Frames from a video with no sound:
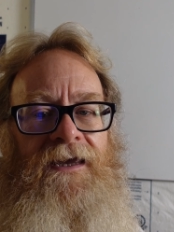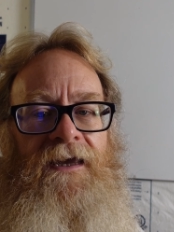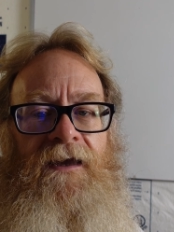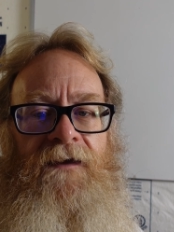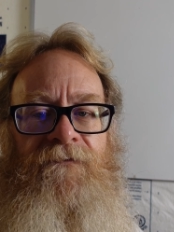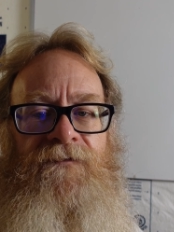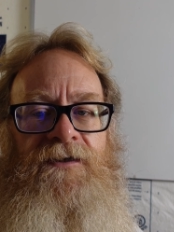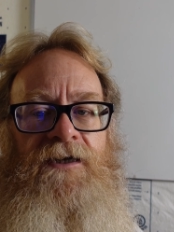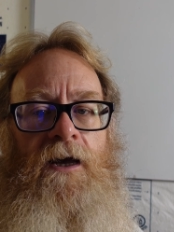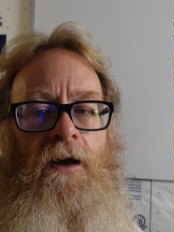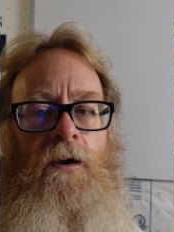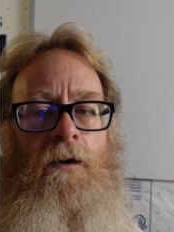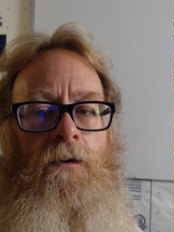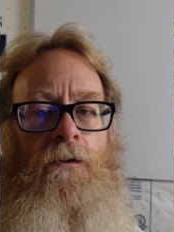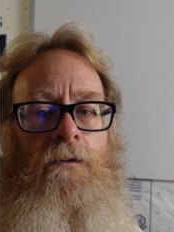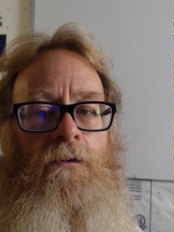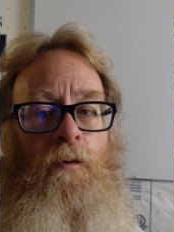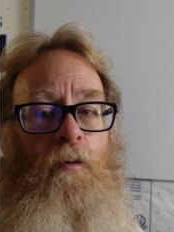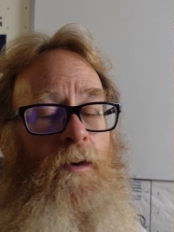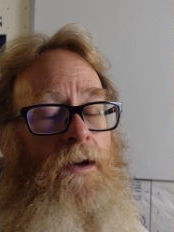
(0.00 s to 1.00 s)
If
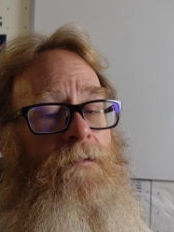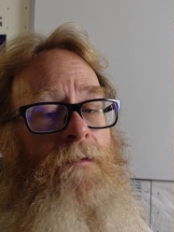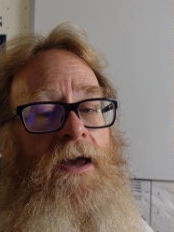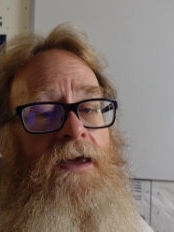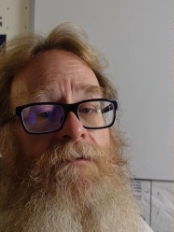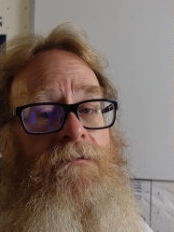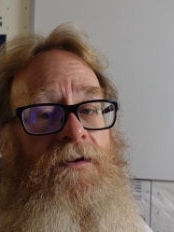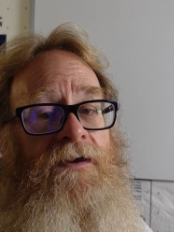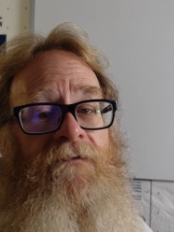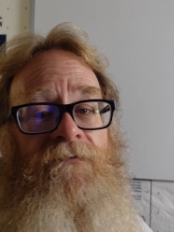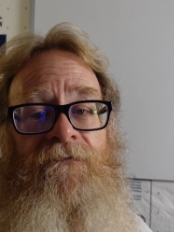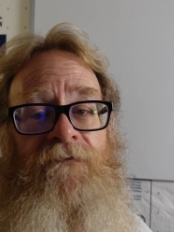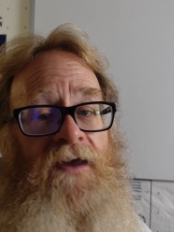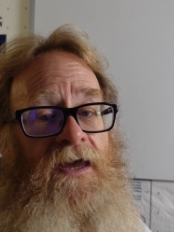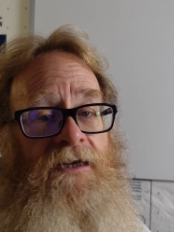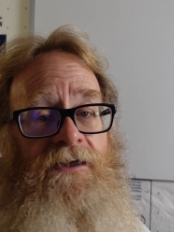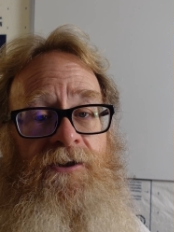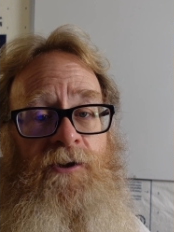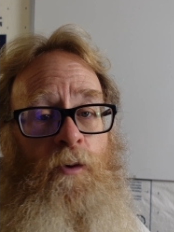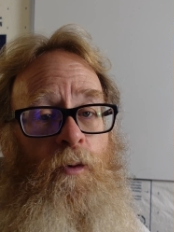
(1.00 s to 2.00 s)
so, we might be a
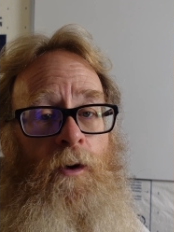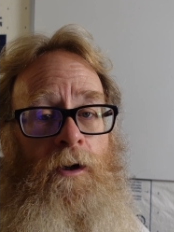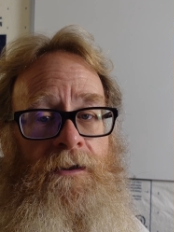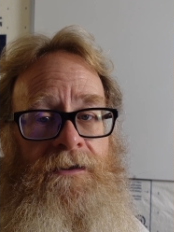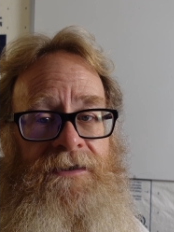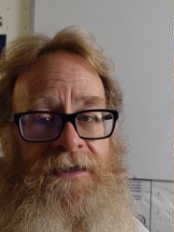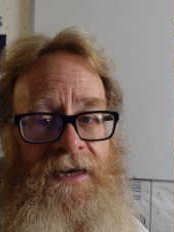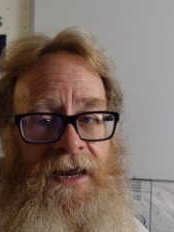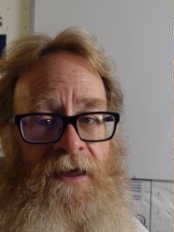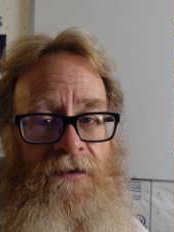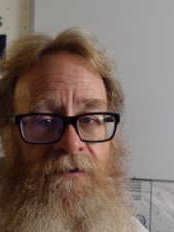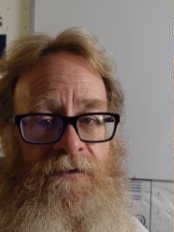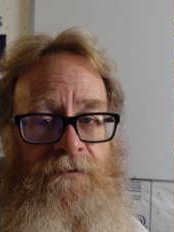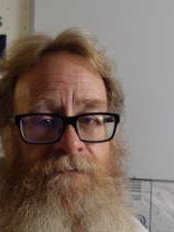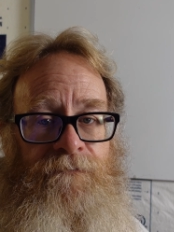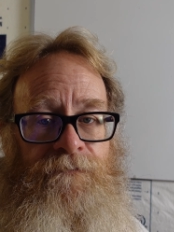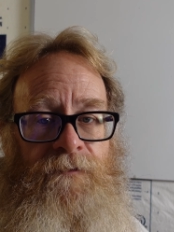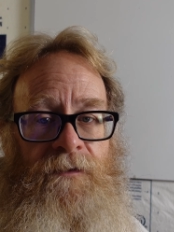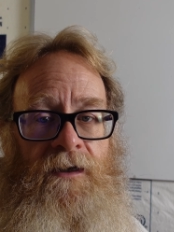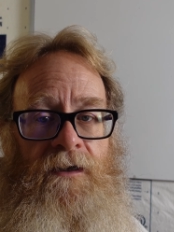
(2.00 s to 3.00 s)
fit to work together.
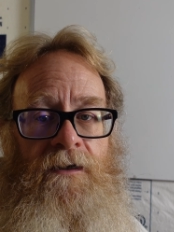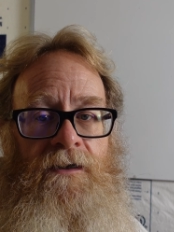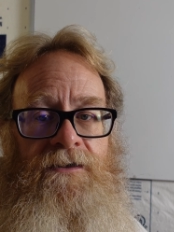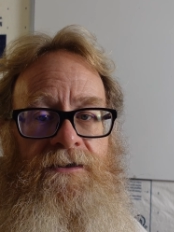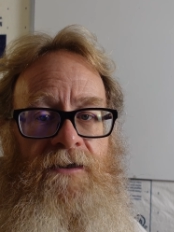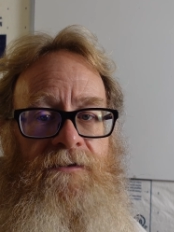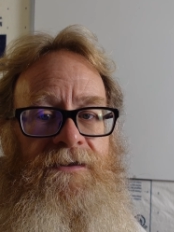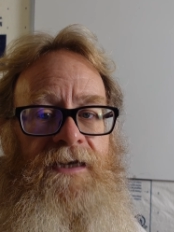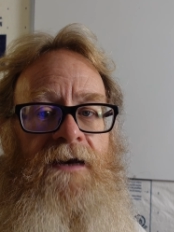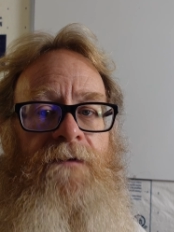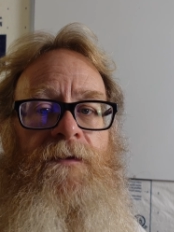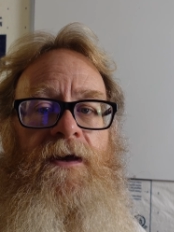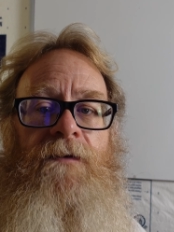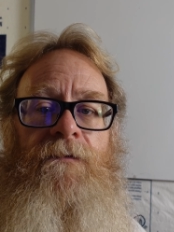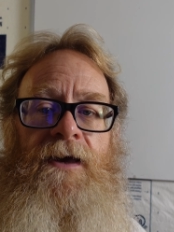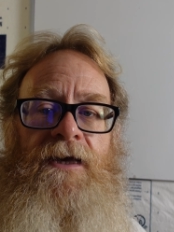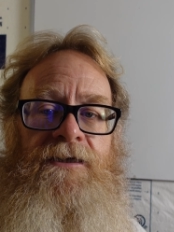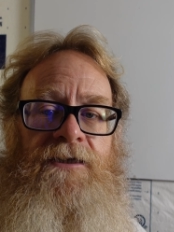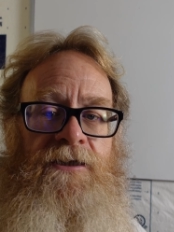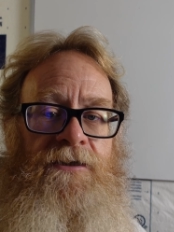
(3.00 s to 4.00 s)
So send me a
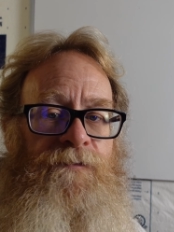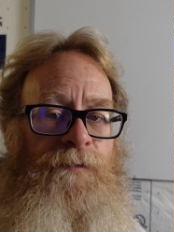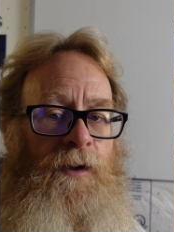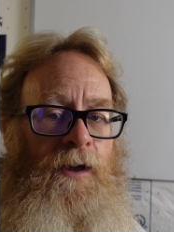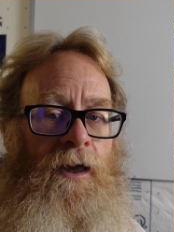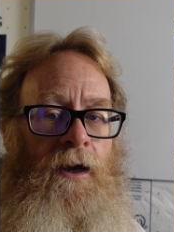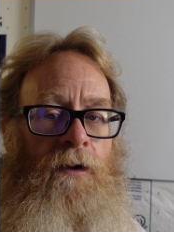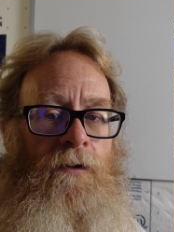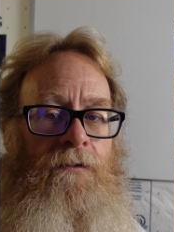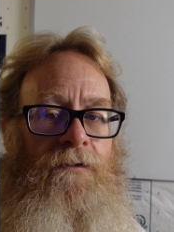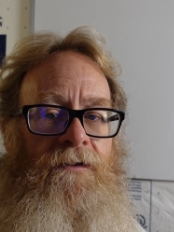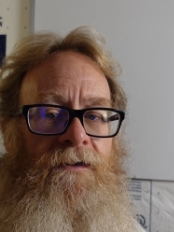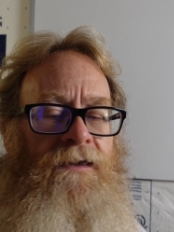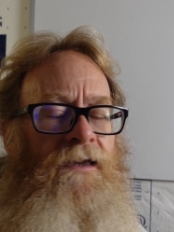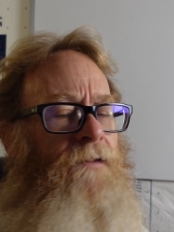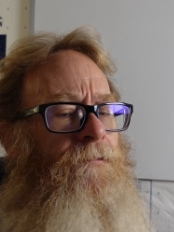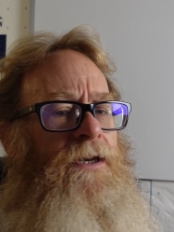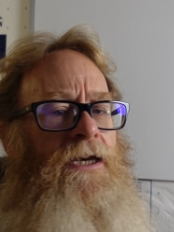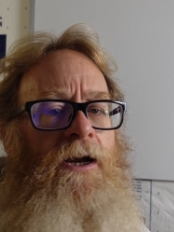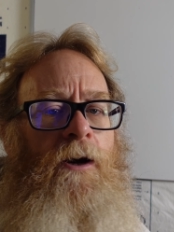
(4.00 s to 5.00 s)
message below.
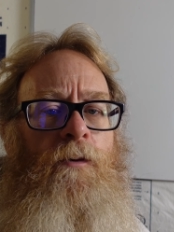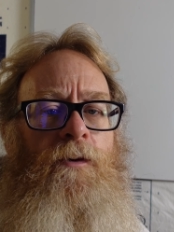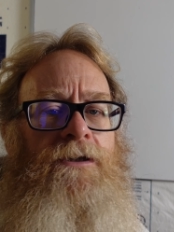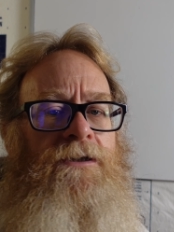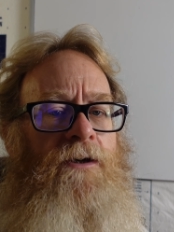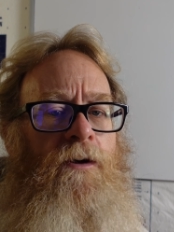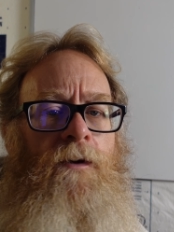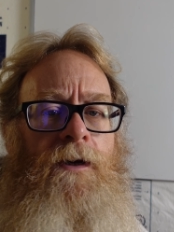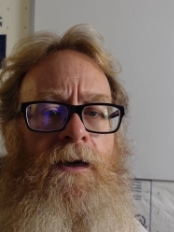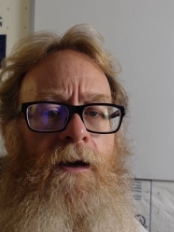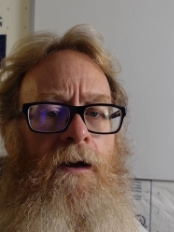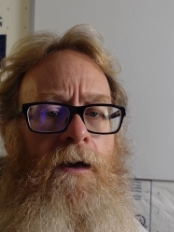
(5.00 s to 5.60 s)
Let me know what's going